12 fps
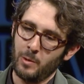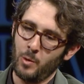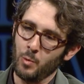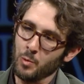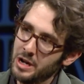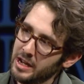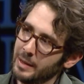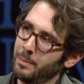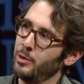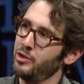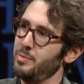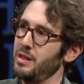who really
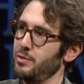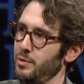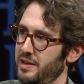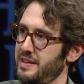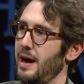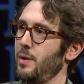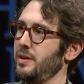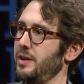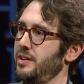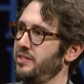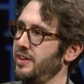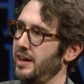pushed me through the doubt
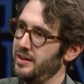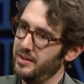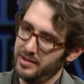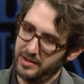and said,